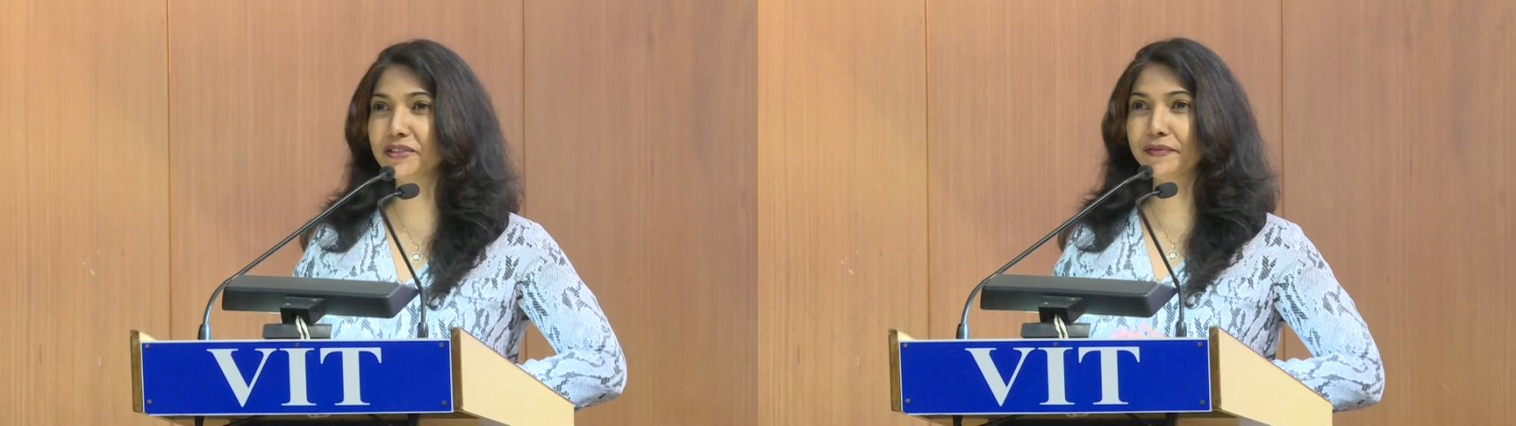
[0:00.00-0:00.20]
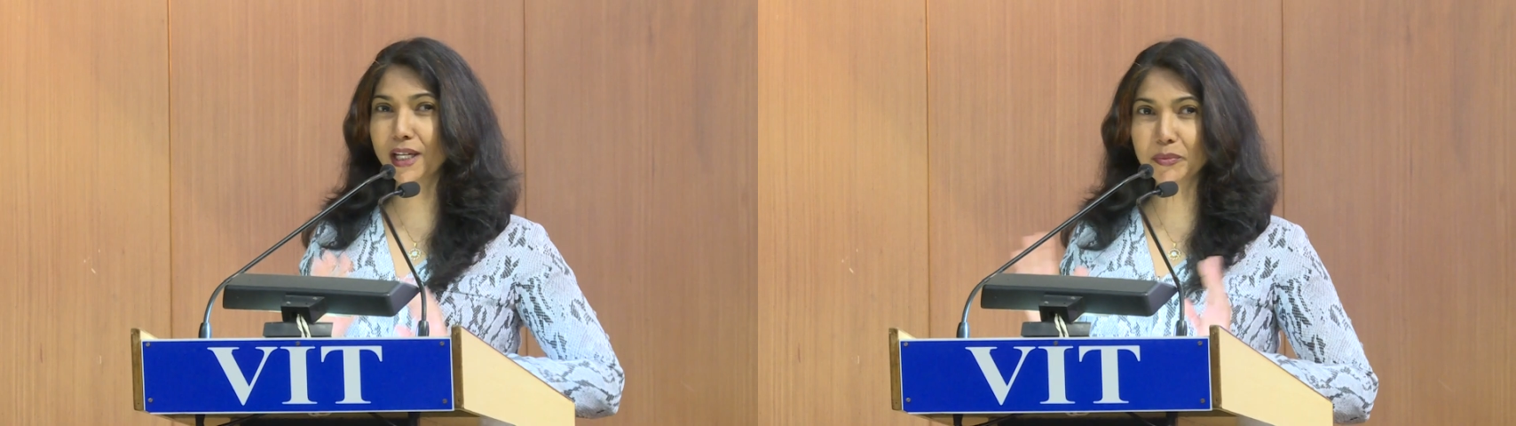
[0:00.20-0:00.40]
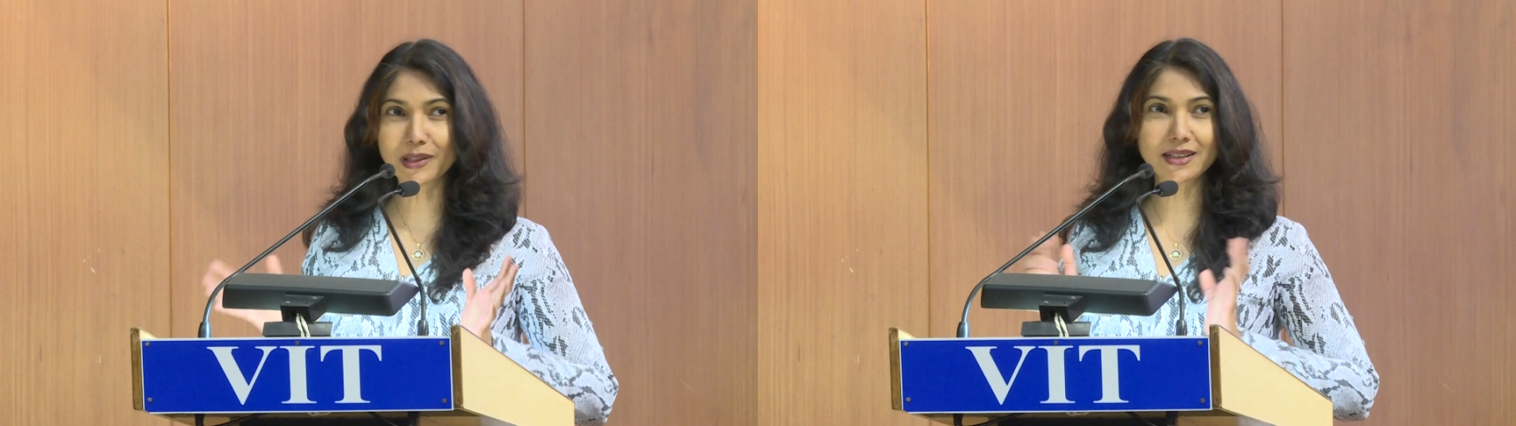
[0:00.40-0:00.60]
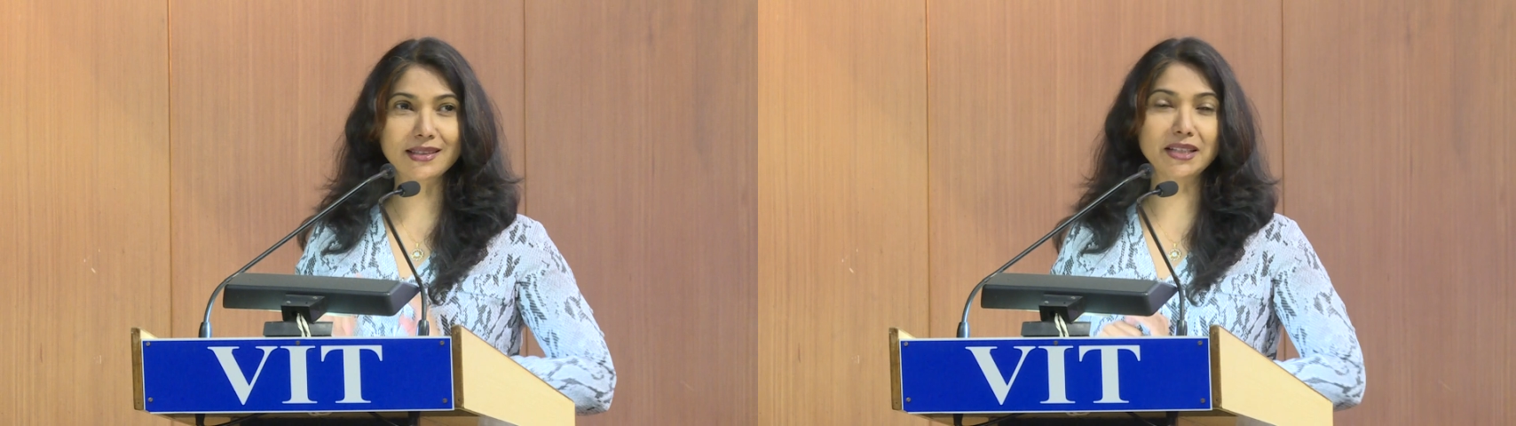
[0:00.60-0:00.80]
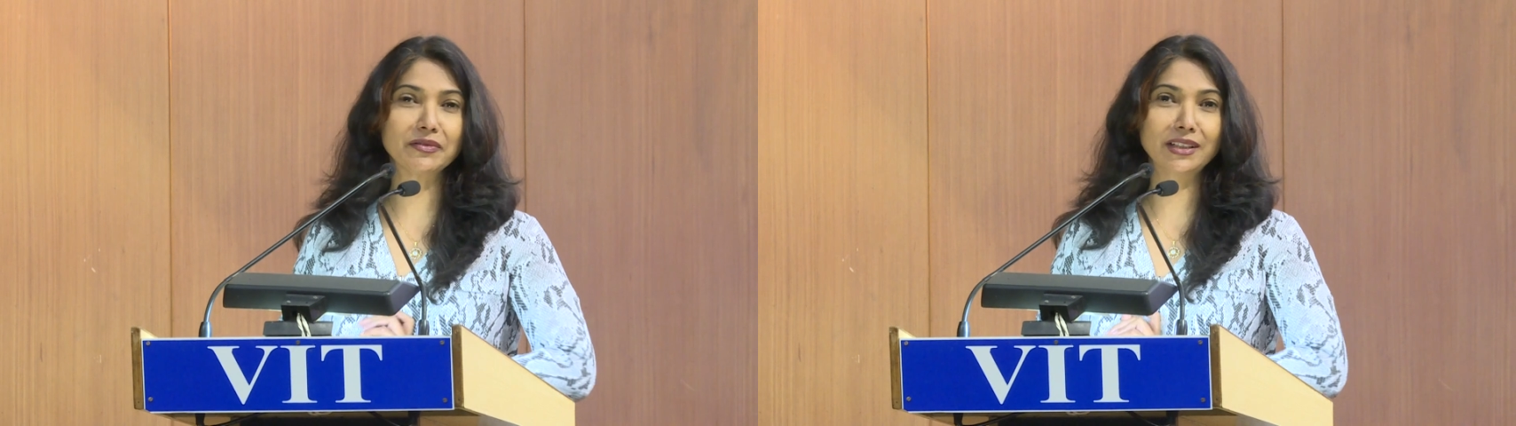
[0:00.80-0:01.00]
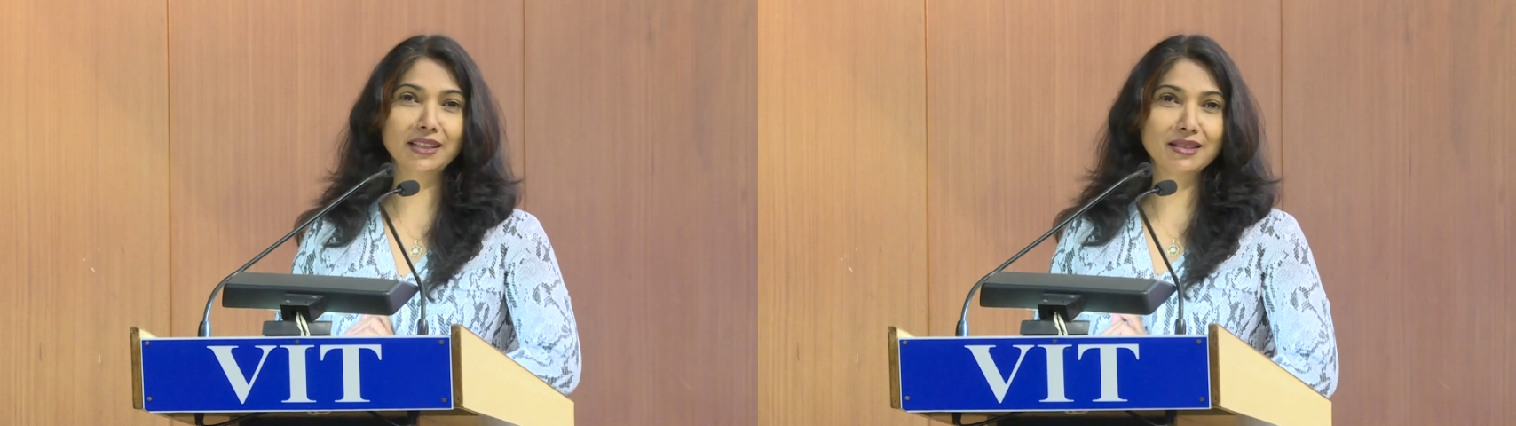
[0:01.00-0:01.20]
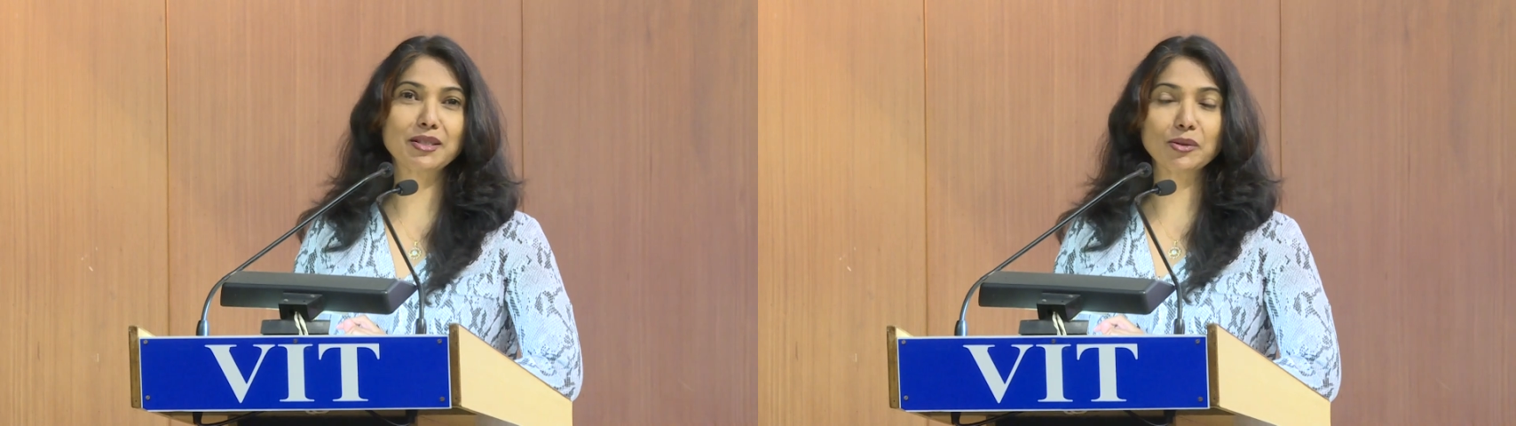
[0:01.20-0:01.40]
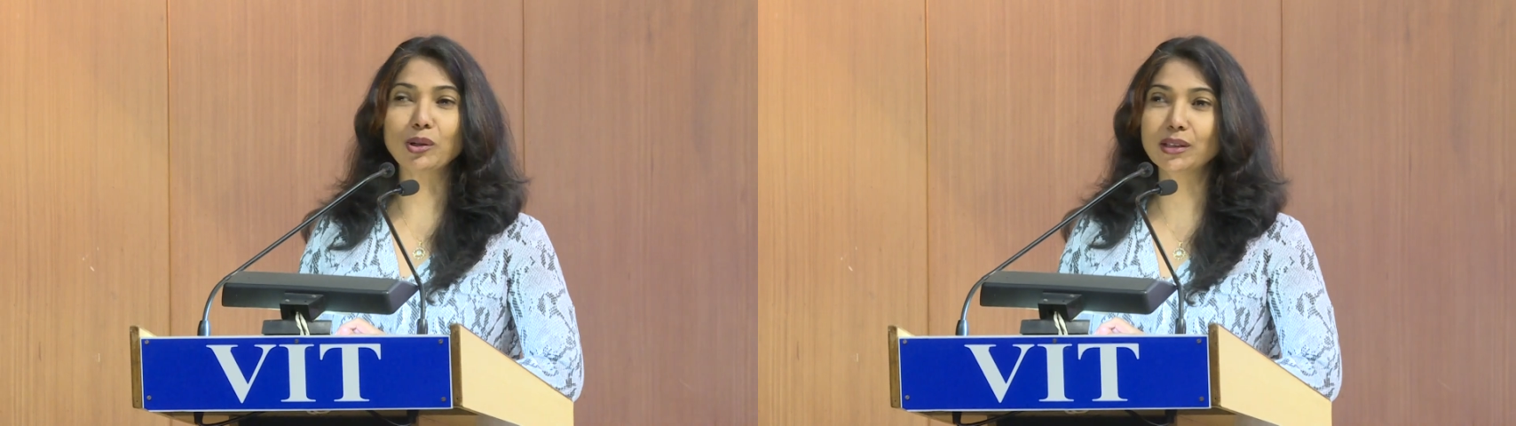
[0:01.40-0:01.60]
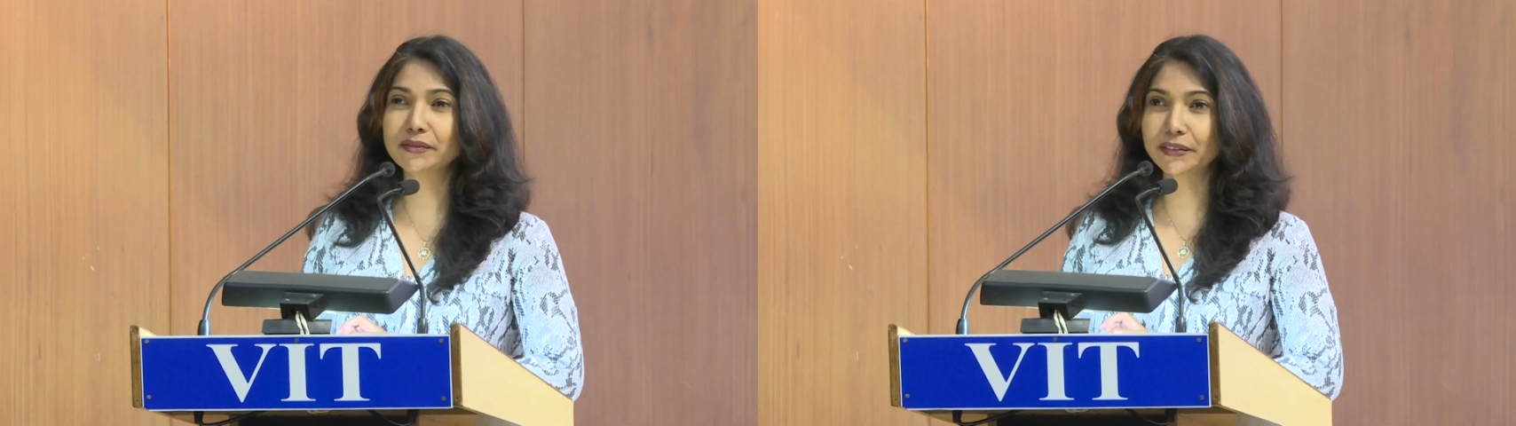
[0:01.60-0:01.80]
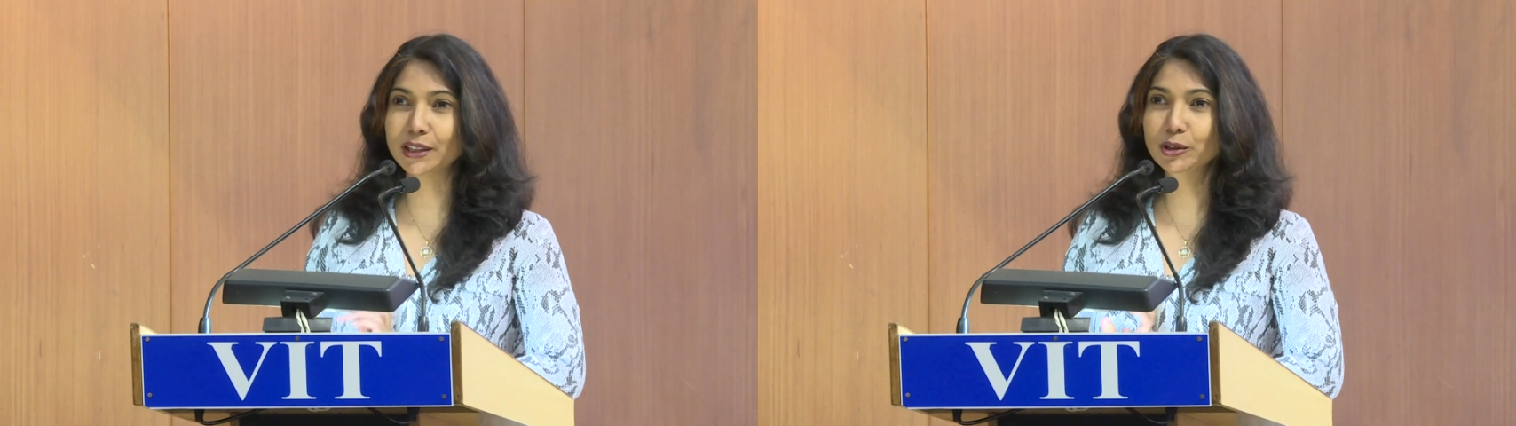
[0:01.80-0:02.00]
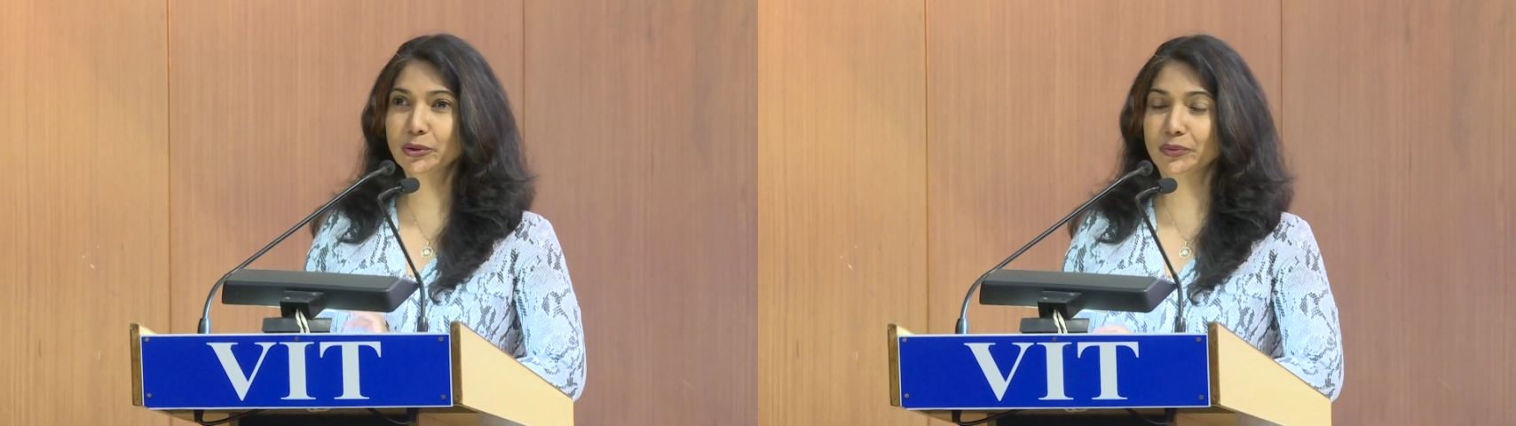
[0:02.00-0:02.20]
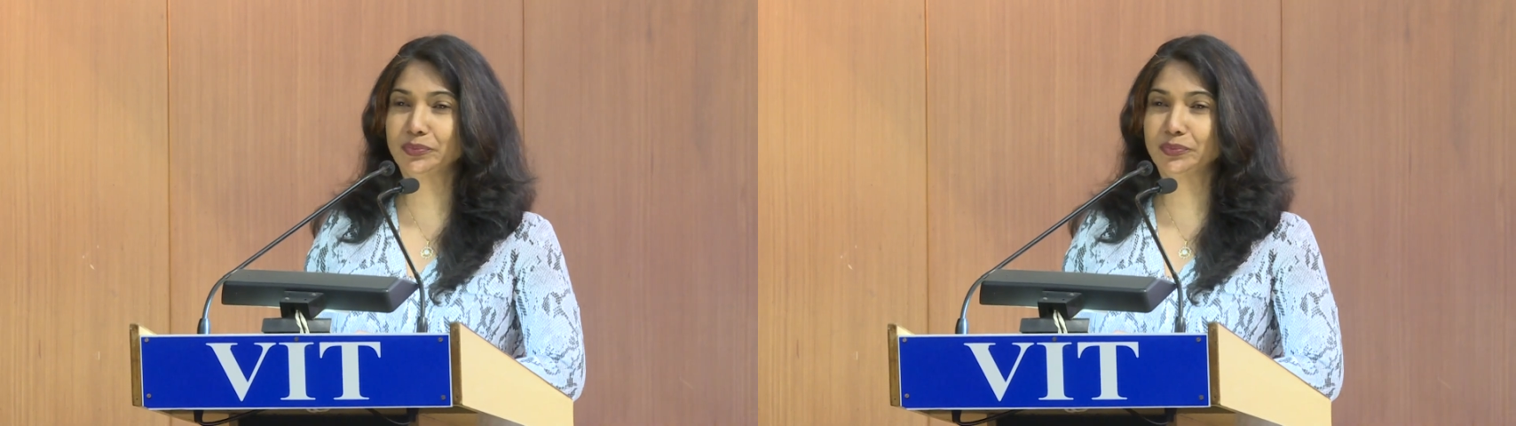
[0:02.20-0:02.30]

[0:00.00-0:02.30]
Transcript: a fabulous evening to all of you.